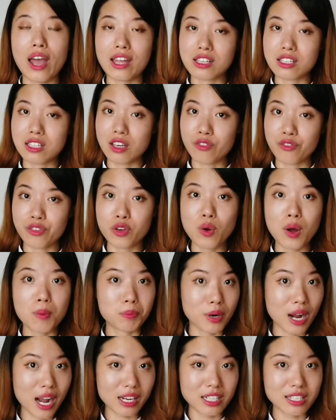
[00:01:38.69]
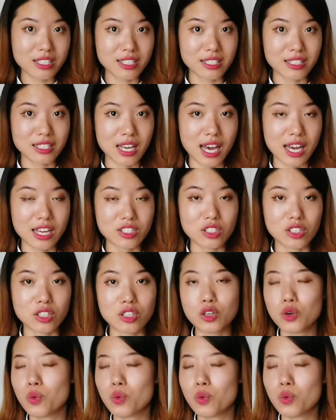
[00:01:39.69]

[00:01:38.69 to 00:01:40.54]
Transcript: and if you are practicing Taiji,